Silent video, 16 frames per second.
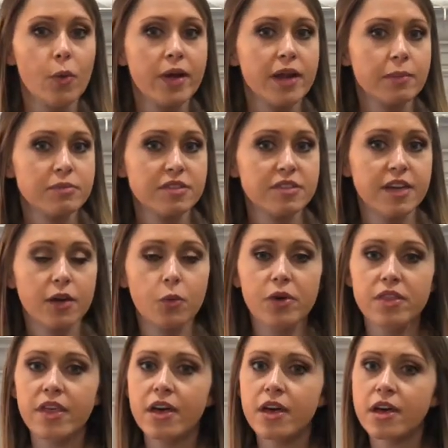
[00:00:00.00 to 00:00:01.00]
when I'm stuck
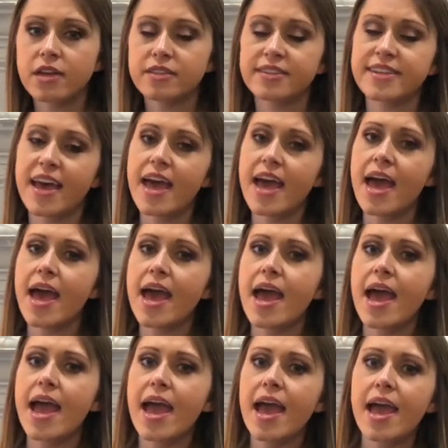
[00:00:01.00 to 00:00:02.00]
with a
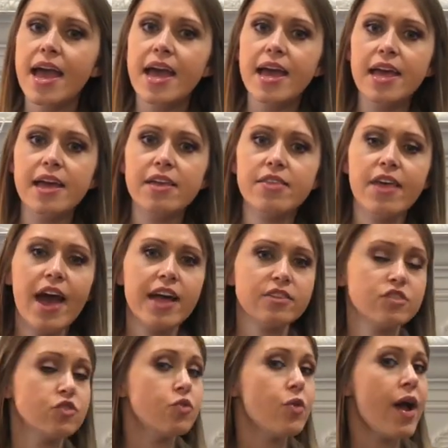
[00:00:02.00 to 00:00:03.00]
day
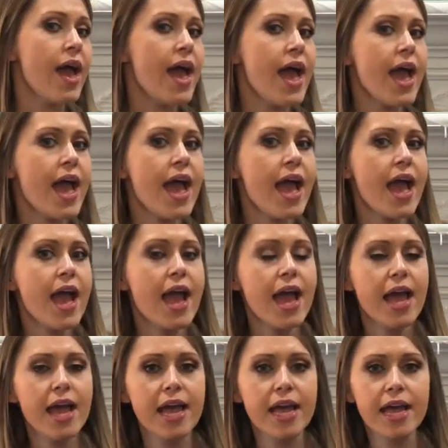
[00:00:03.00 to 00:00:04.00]
that's gray
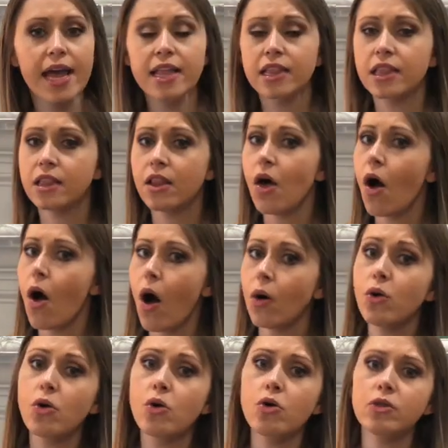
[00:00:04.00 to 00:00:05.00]
and
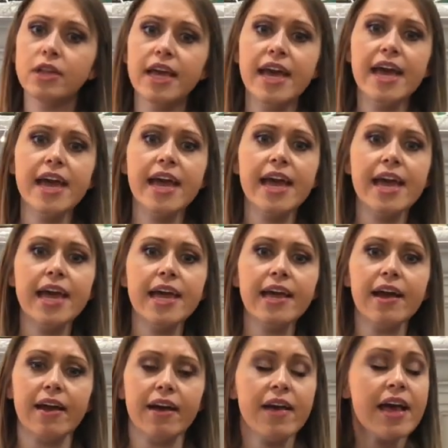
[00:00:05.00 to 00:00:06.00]
lonely,
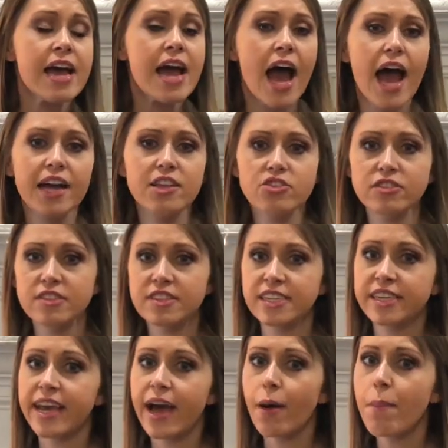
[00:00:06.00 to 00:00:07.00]
I just
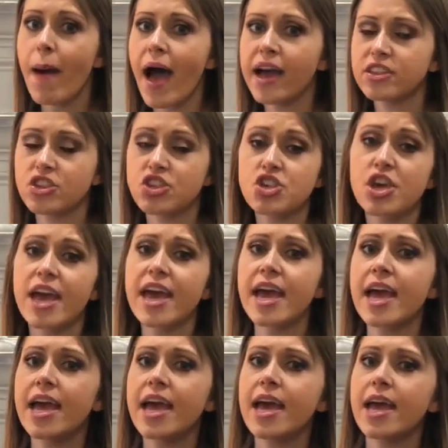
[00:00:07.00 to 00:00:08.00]
stick out my
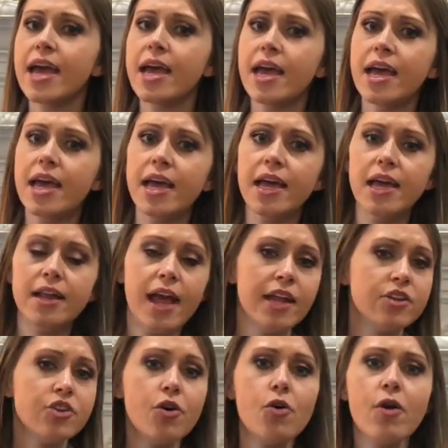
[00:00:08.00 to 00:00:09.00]
chin
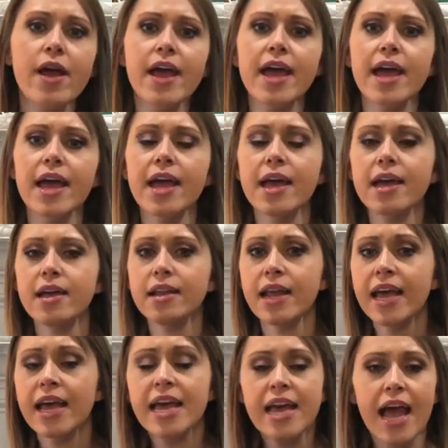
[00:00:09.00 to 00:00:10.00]
and grin
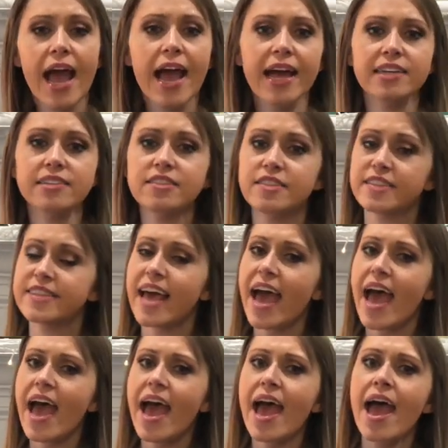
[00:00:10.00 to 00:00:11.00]
and
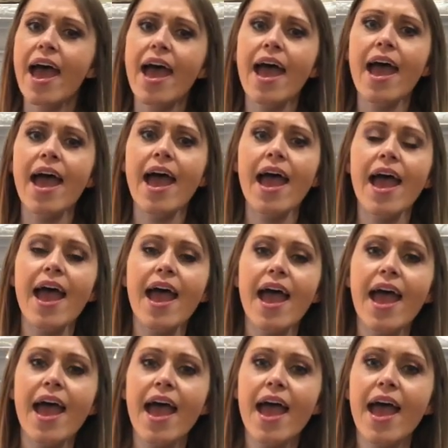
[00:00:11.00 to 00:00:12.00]

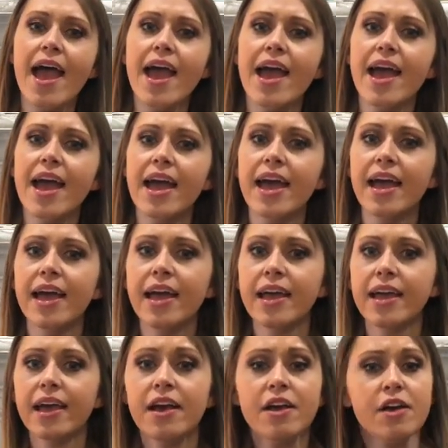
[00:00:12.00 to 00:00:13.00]

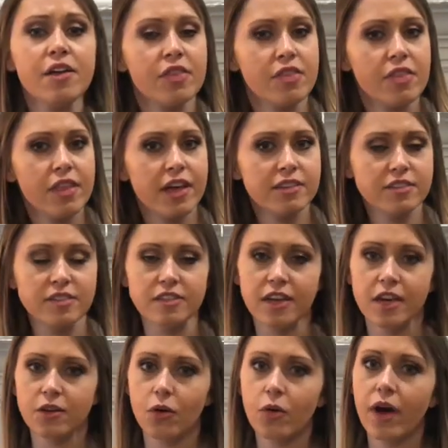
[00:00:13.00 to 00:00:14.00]
say, the
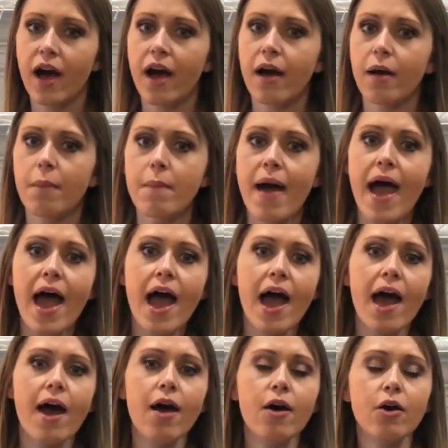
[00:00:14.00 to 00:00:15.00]
sun'll come
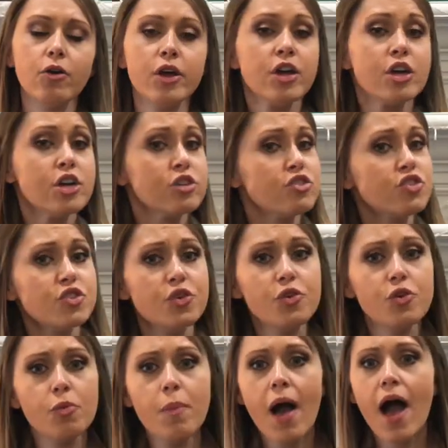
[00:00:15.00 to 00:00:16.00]
out
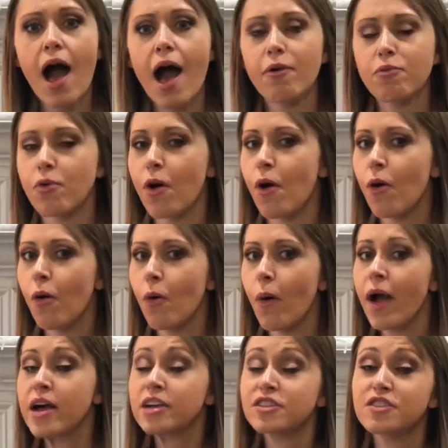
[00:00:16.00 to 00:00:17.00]
tomorrow,
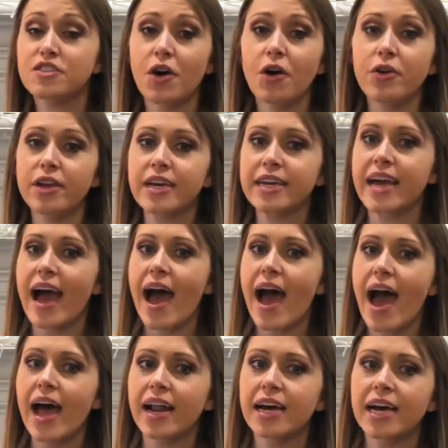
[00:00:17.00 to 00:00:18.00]
so you
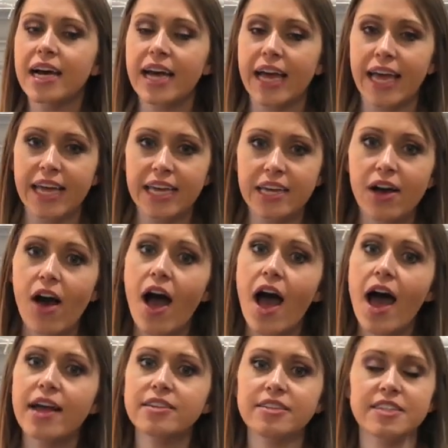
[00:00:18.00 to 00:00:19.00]
gotta hang
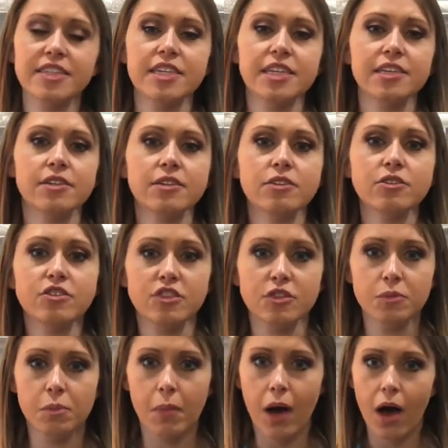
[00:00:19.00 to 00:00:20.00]
on till
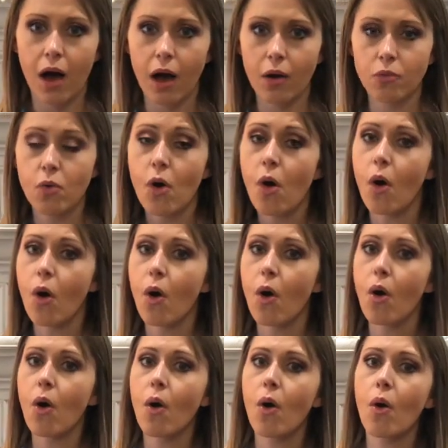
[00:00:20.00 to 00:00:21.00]

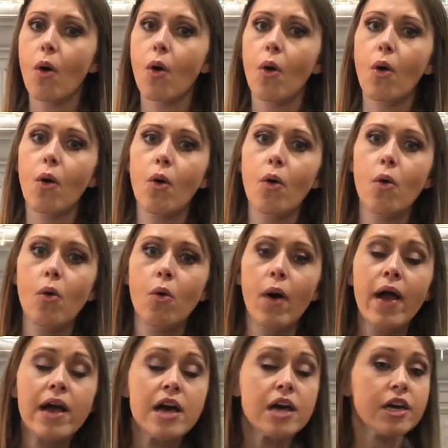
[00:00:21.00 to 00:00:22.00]
tomorrow.
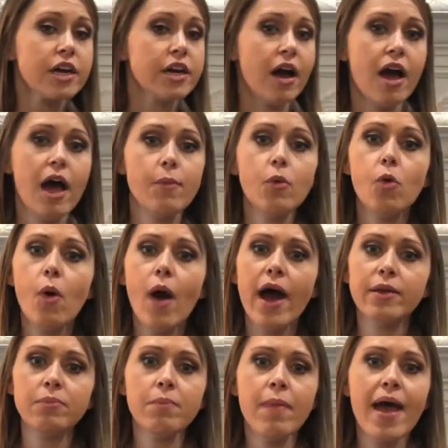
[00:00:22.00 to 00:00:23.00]
Come
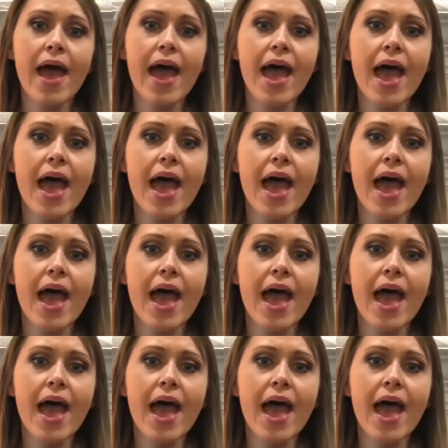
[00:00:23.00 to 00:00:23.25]
what may.